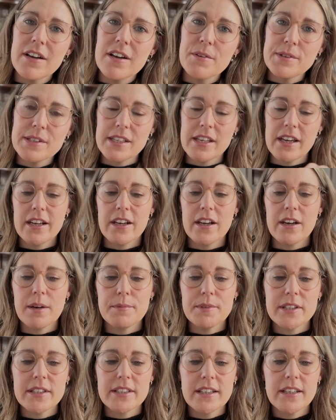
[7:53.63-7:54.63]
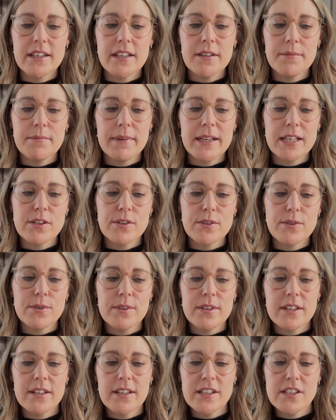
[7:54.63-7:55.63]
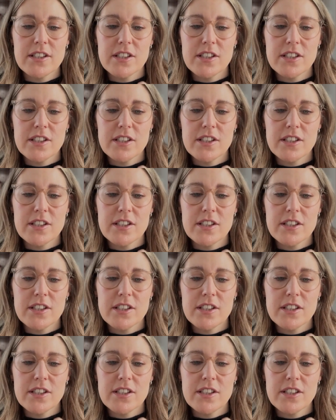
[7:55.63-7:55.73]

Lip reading: I was like, I'm just gonna make sure that they're